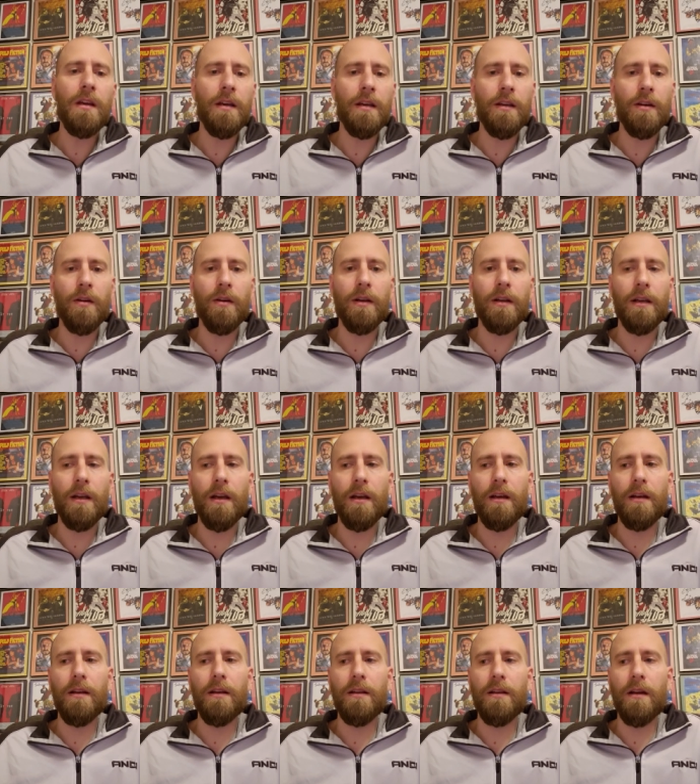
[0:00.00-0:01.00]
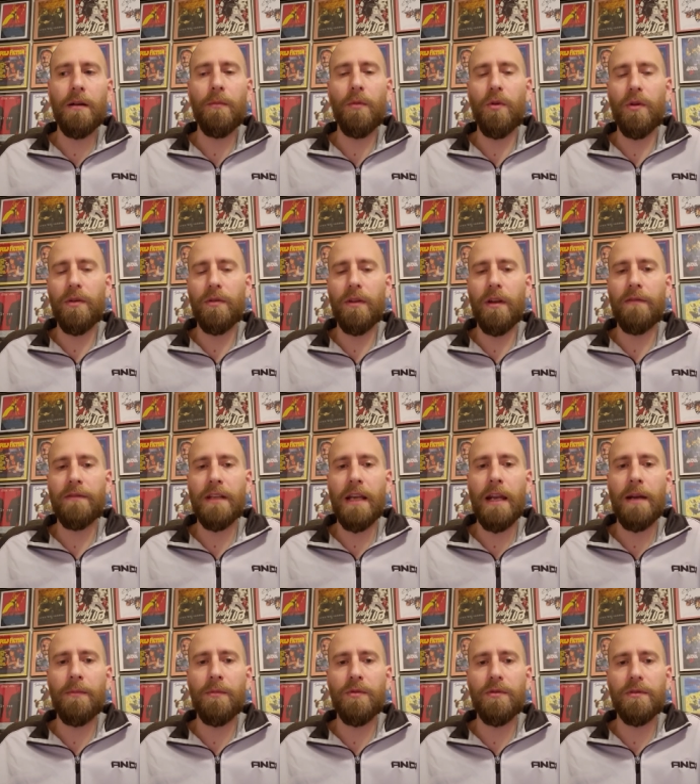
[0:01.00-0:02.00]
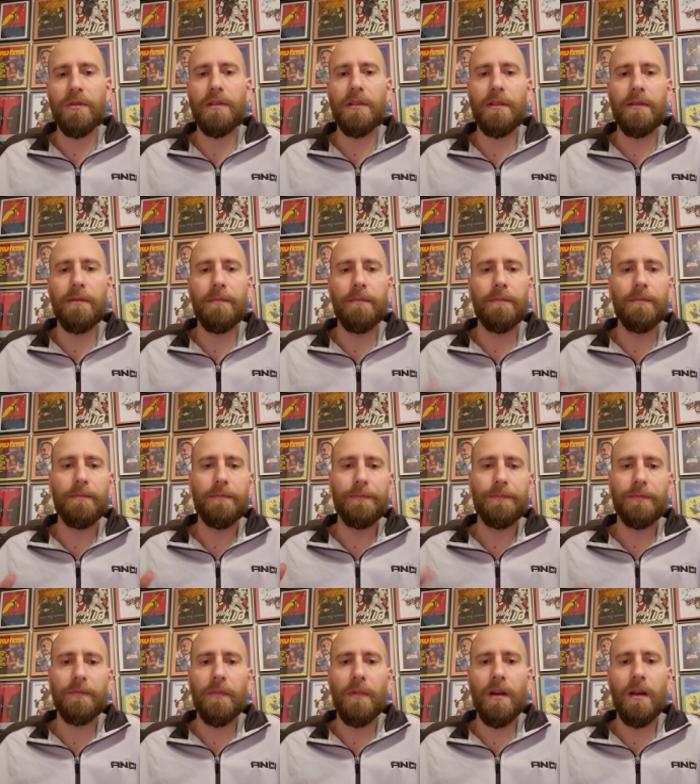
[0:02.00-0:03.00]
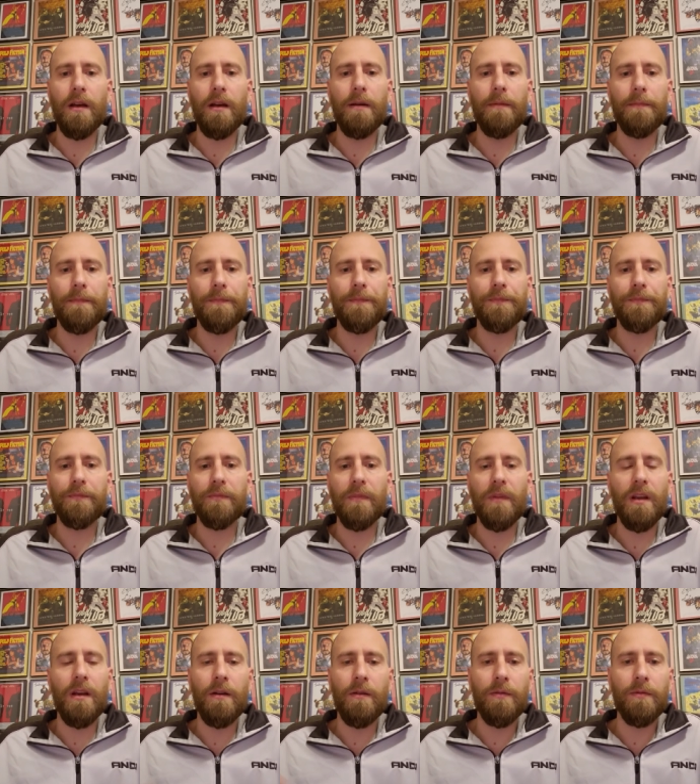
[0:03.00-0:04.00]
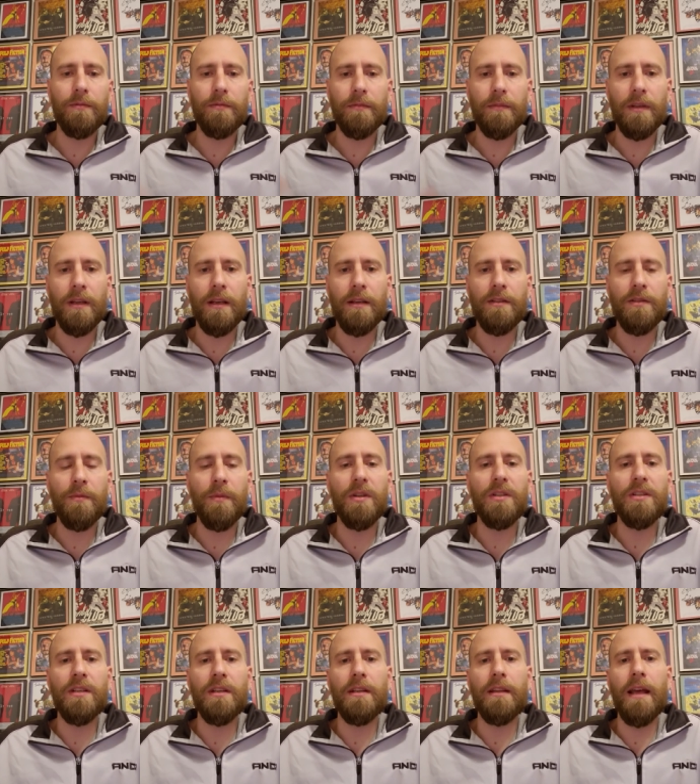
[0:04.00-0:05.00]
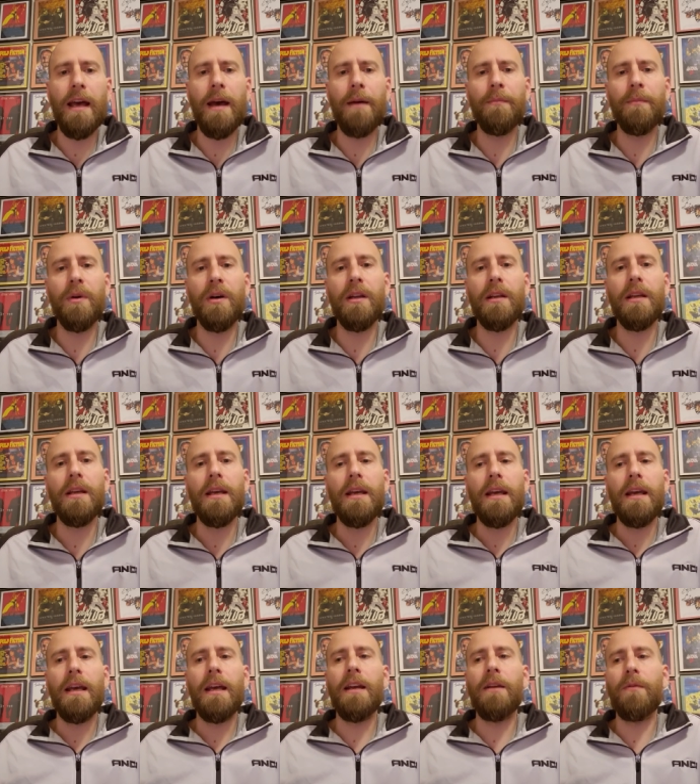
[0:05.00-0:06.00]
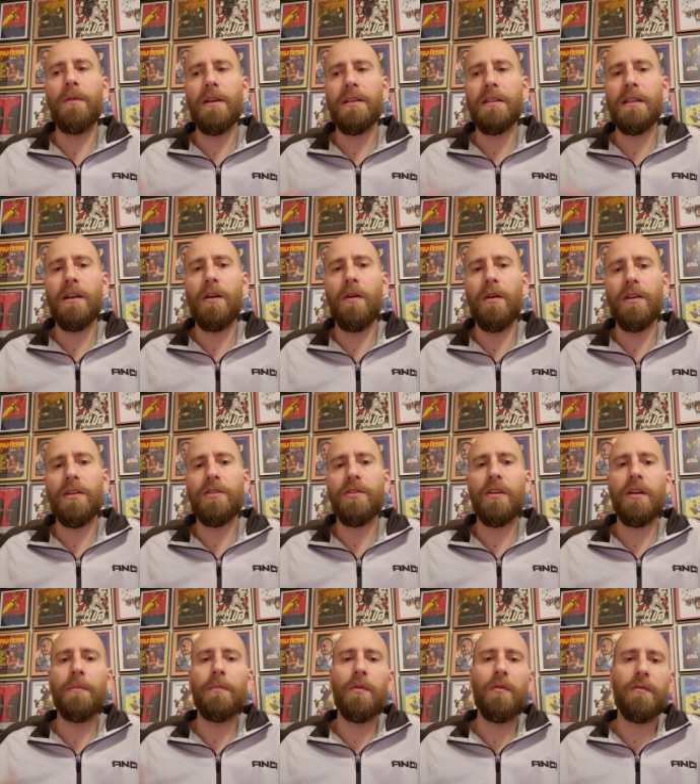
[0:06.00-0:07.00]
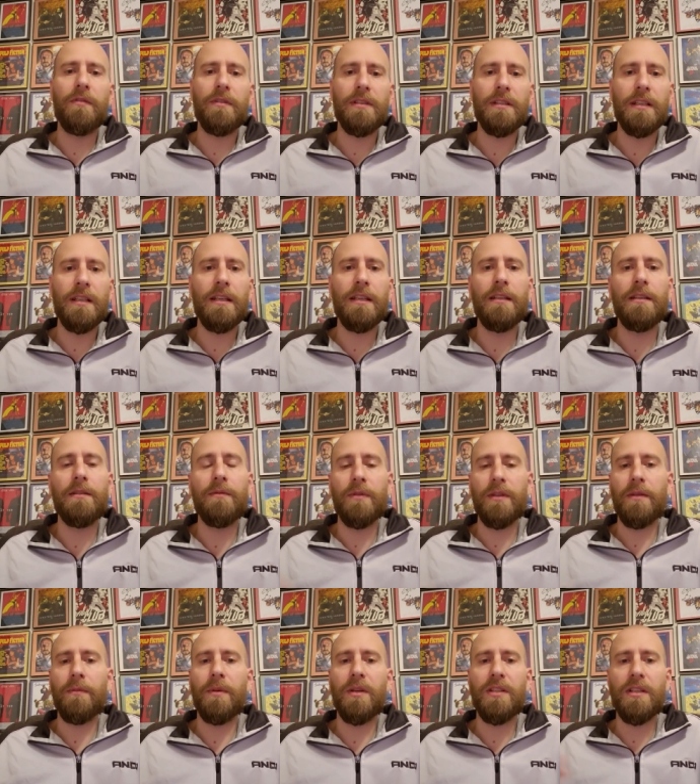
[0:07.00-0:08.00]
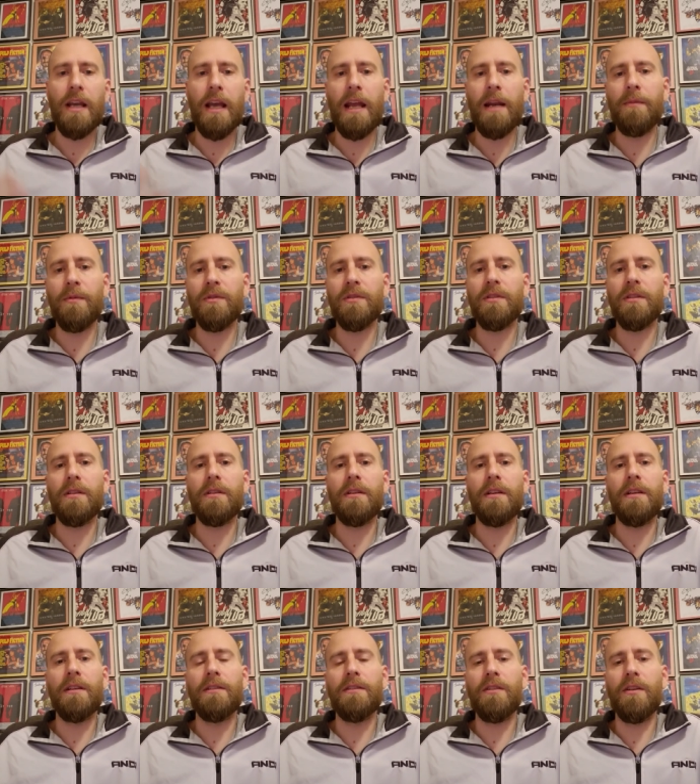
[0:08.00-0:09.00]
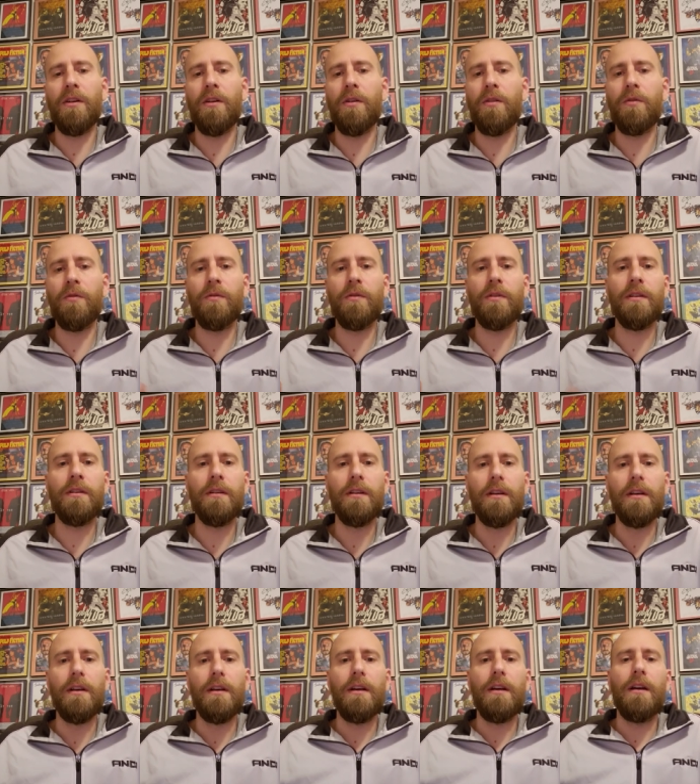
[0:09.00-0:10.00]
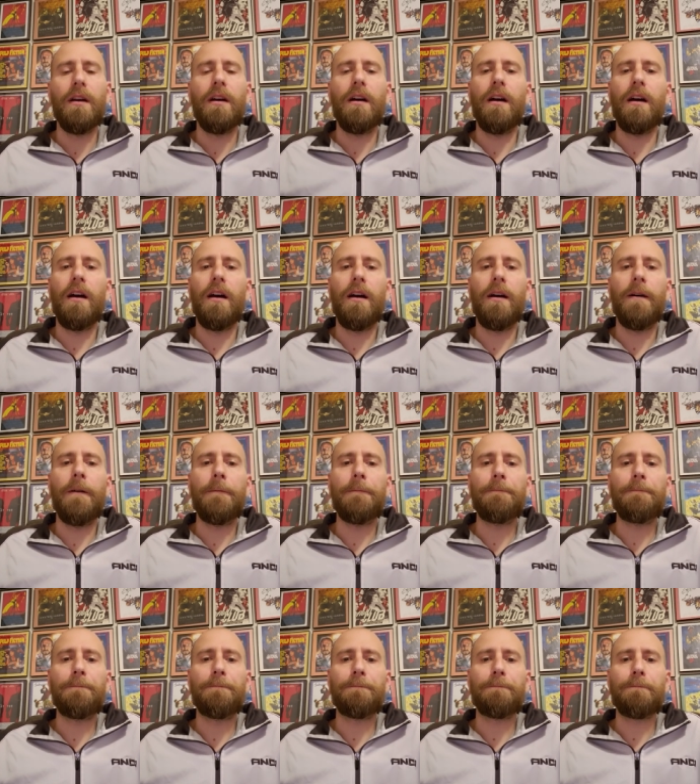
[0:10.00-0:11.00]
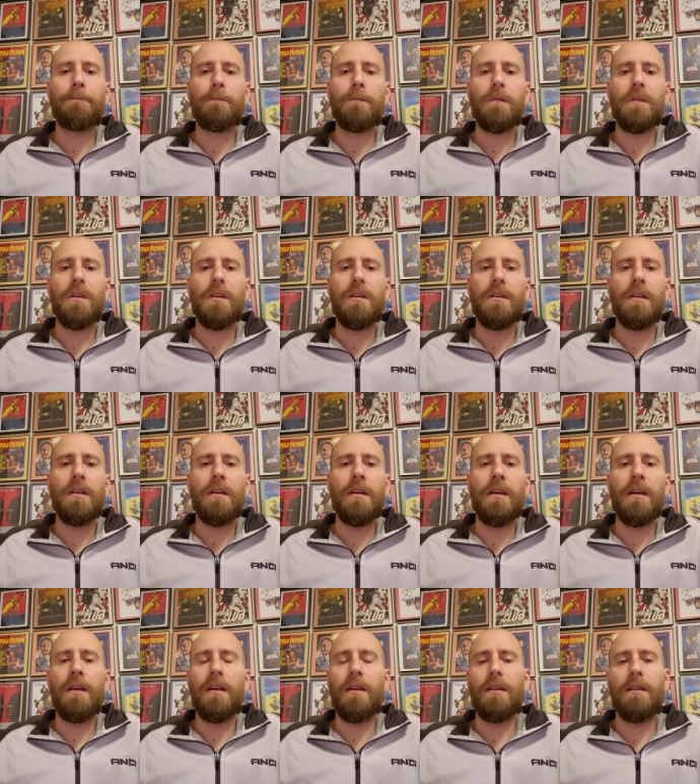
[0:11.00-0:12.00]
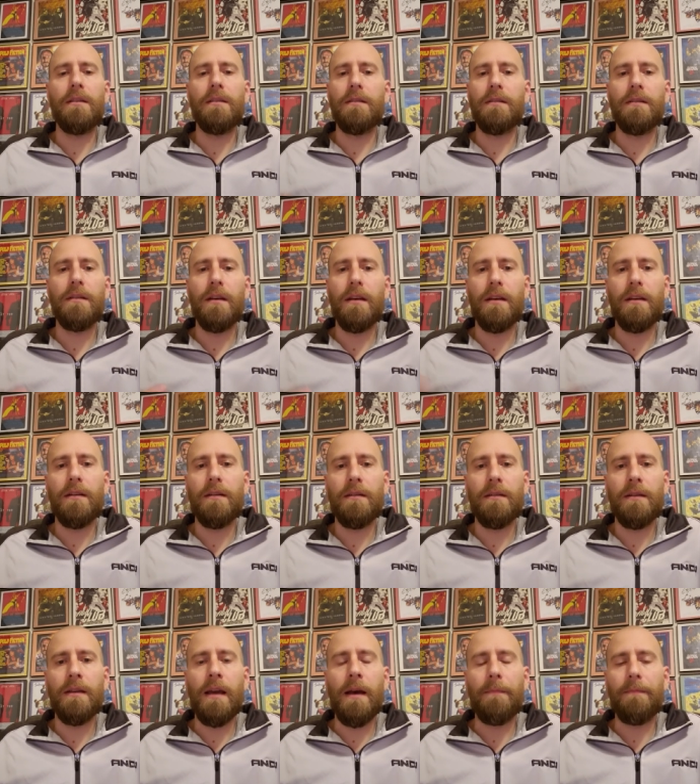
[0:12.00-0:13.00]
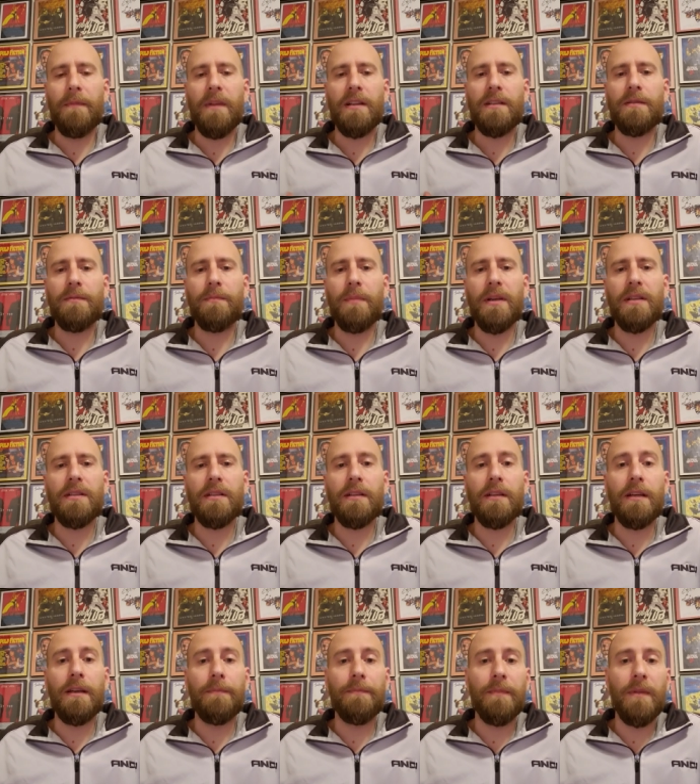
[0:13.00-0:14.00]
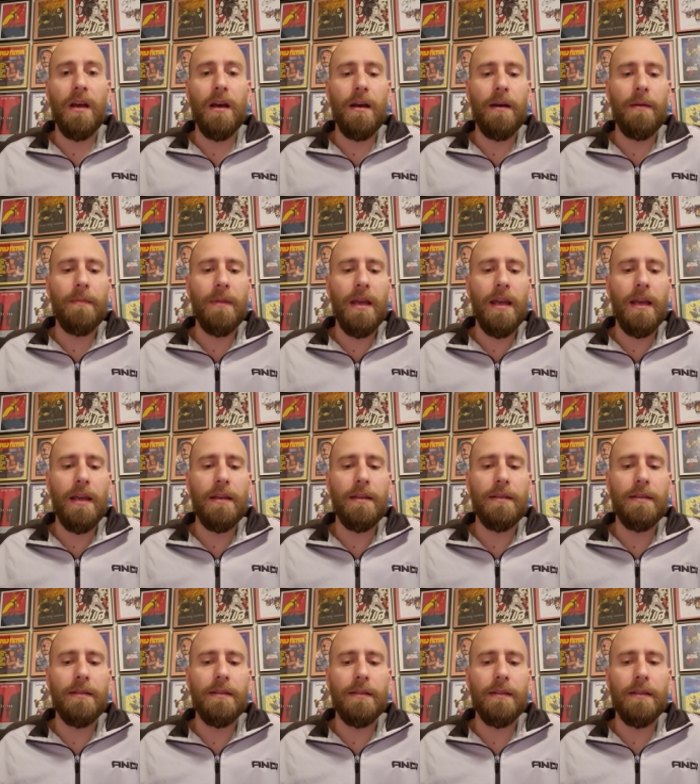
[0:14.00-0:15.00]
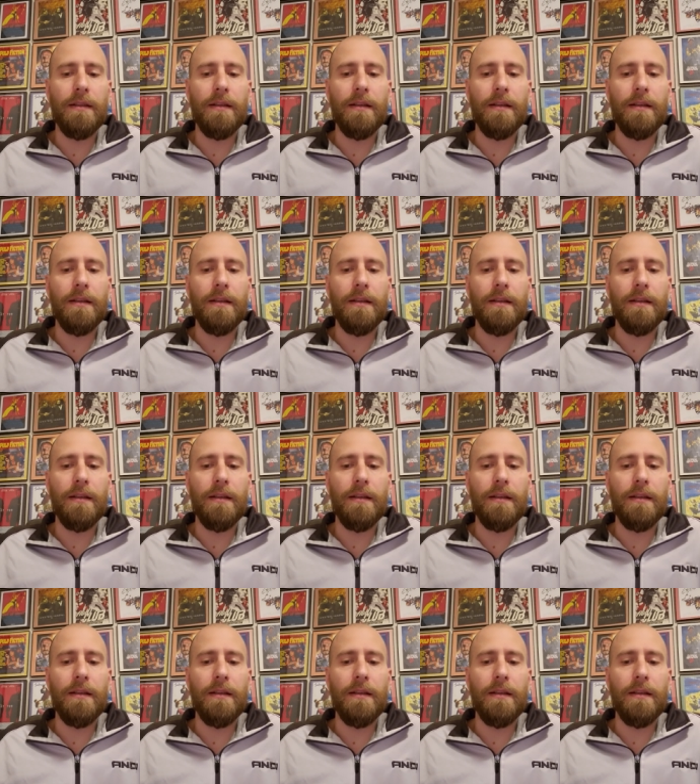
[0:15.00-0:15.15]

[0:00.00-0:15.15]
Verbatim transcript: you know, a, a, young boy who loves animals, and um, I don't get too much into that. But anyways, they go on a trip overseas with a bunch of animals on in tow, and um, and uh, yeah, that's basically it. Um, and